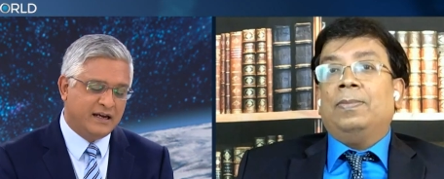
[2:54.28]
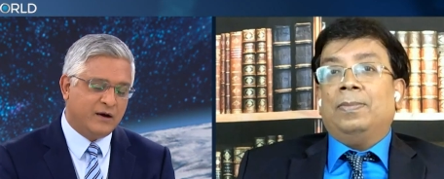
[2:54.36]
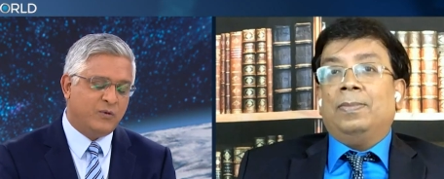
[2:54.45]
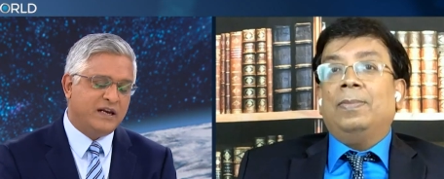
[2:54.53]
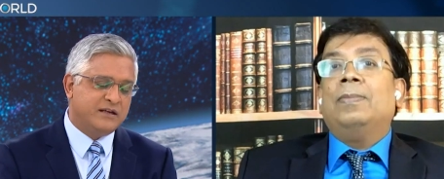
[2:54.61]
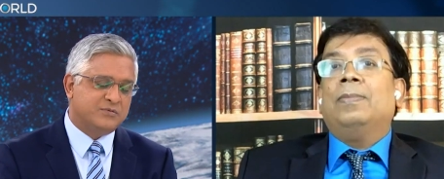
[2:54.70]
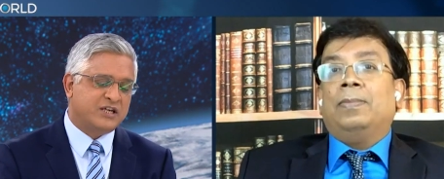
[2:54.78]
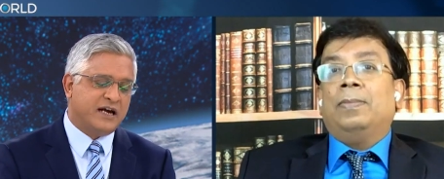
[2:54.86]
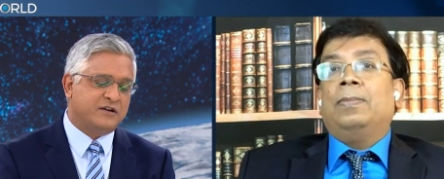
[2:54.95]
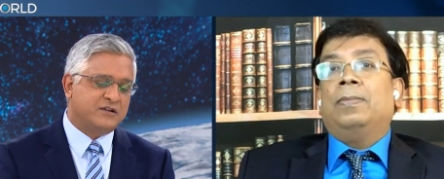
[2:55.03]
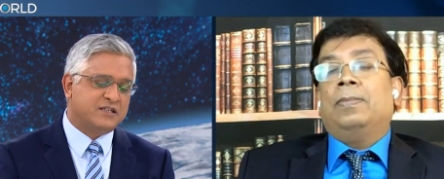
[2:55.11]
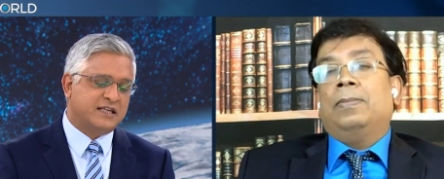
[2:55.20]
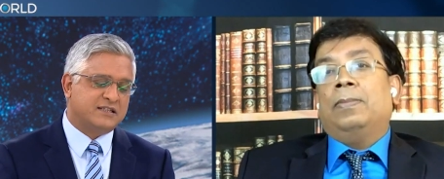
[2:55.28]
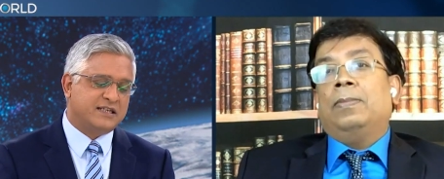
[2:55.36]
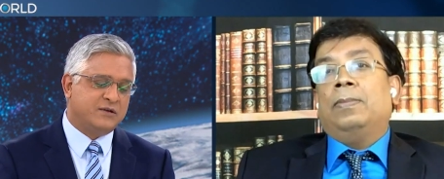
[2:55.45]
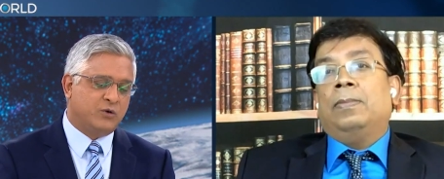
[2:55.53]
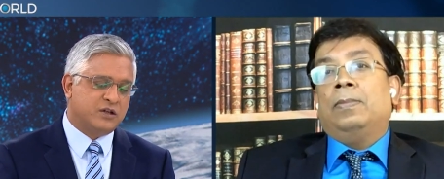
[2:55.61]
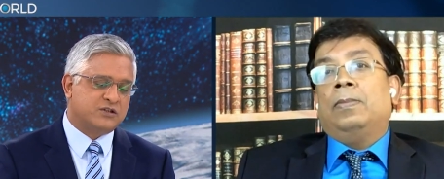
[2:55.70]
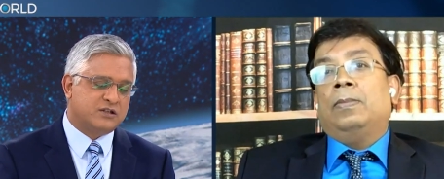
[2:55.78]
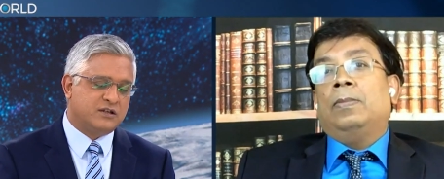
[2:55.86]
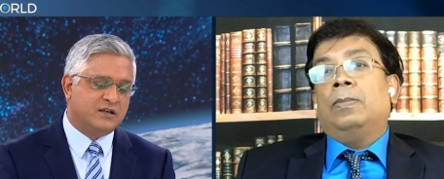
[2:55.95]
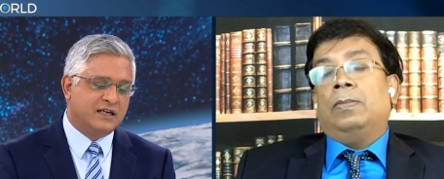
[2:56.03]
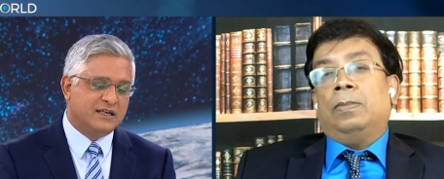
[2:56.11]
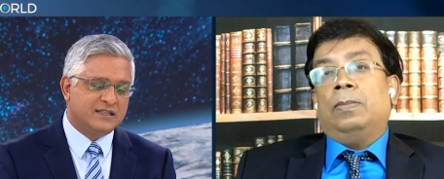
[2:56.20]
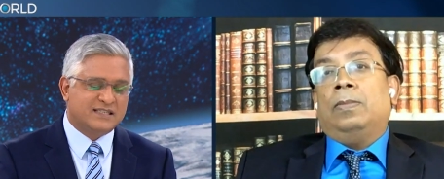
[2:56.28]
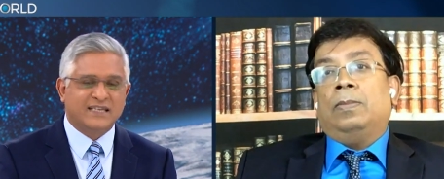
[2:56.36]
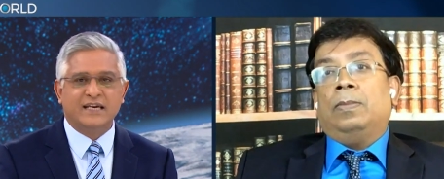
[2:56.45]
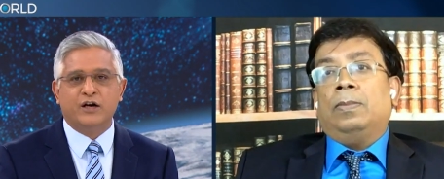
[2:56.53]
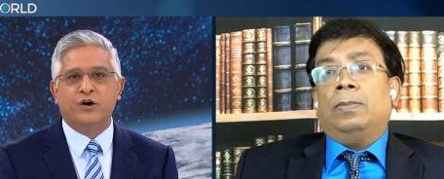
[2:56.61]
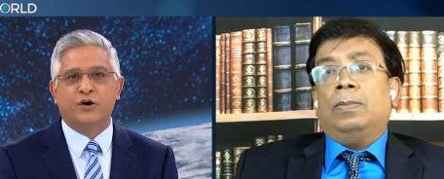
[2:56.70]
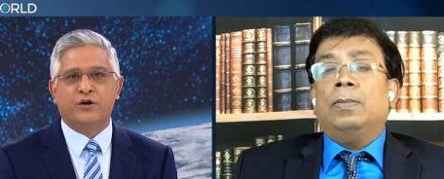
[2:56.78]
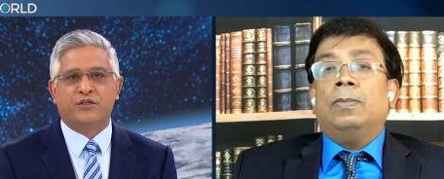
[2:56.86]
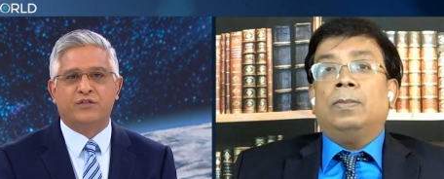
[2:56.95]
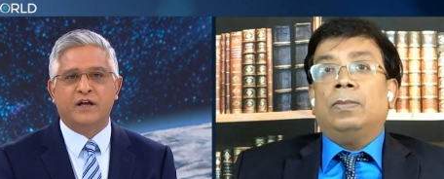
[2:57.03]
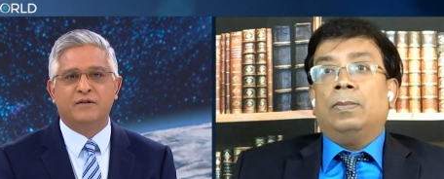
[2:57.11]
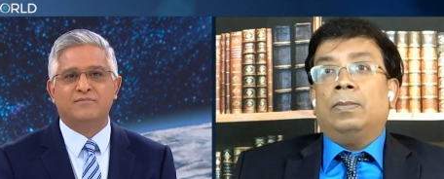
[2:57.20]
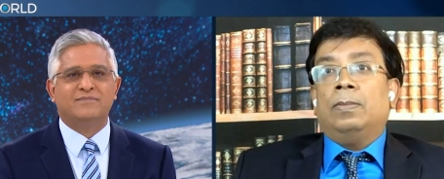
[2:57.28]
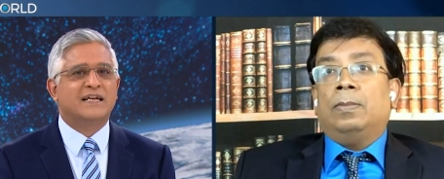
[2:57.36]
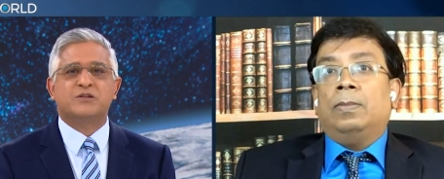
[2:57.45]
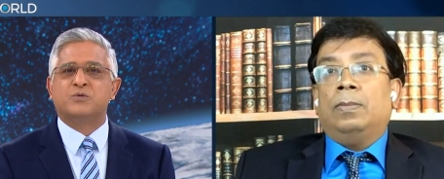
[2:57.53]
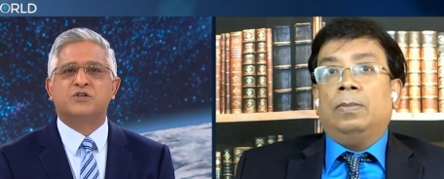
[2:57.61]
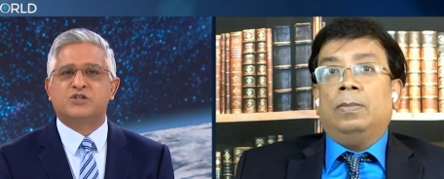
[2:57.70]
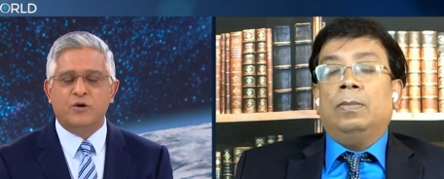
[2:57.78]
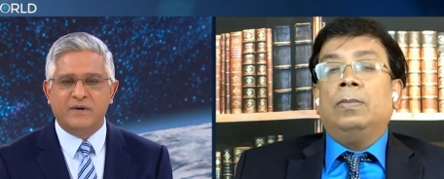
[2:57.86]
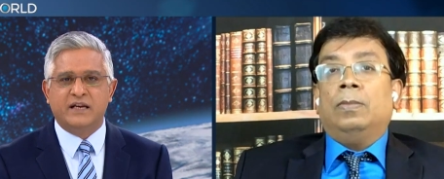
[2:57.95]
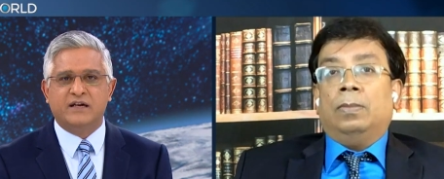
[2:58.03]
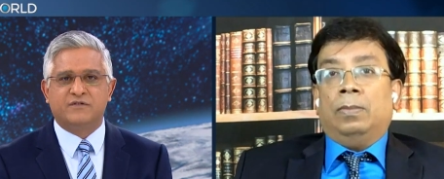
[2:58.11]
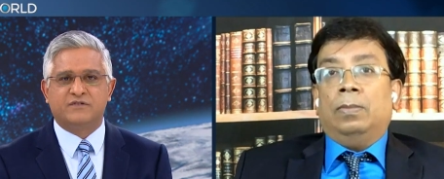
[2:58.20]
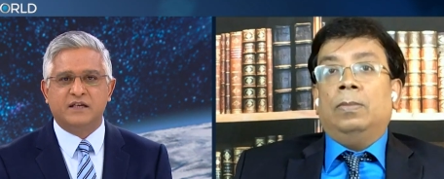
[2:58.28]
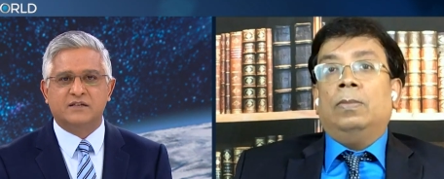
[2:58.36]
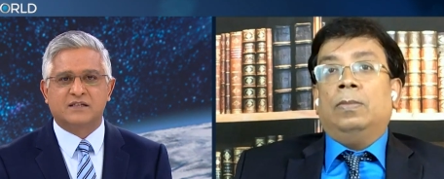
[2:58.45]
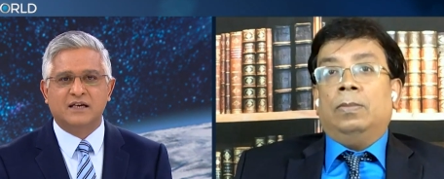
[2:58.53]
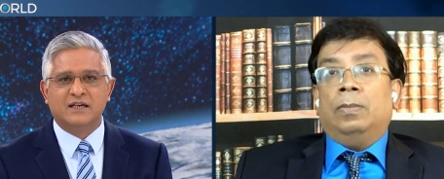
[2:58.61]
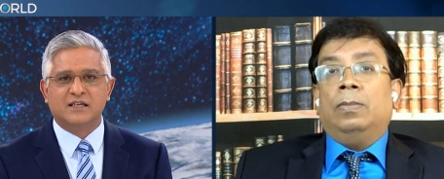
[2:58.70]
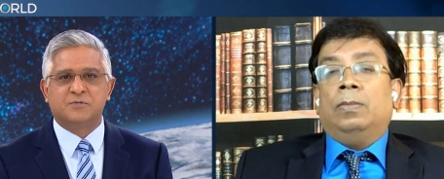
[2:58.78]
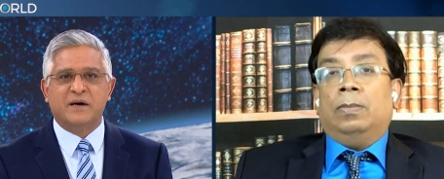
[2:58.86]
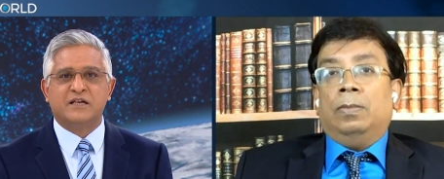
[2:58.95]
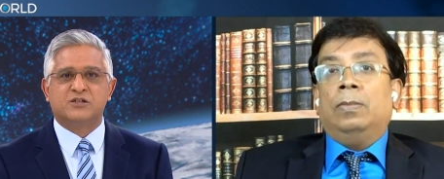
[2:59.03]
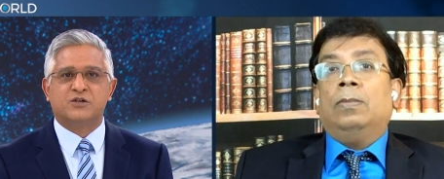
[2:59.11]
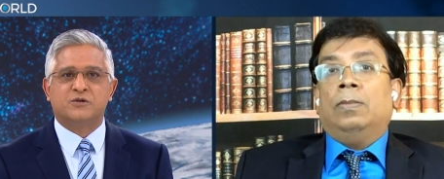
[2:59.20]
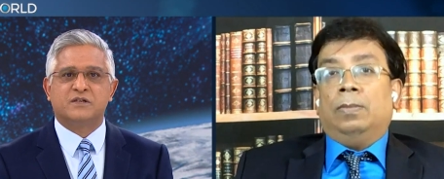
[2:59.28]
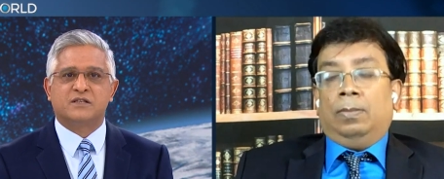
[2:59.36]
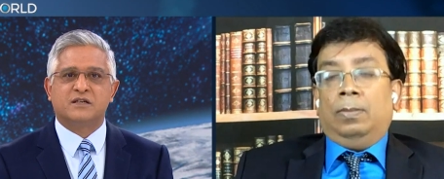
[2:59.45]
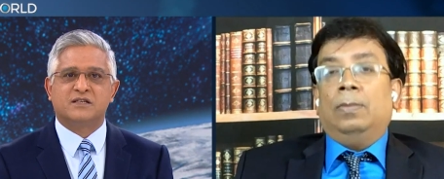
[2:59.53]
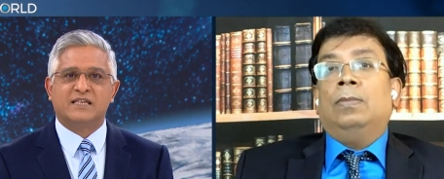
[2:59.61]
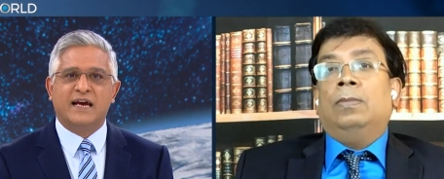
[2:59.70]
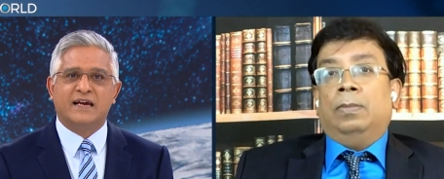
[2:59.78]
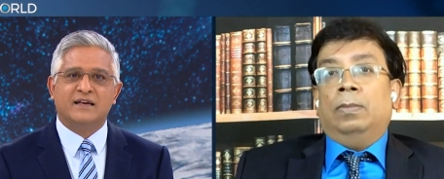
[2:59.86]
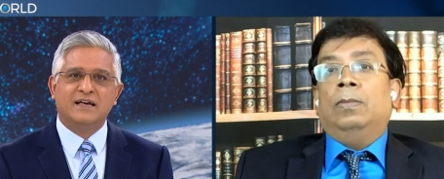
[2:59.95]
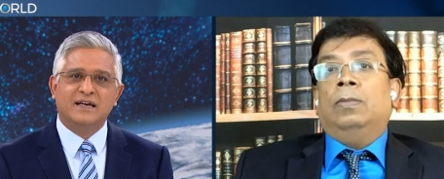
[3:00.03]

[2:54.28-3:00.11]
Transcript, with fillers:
Speaker 1: William Shatner says he wants to see Earth, and that's what so many of these space tourists are saying,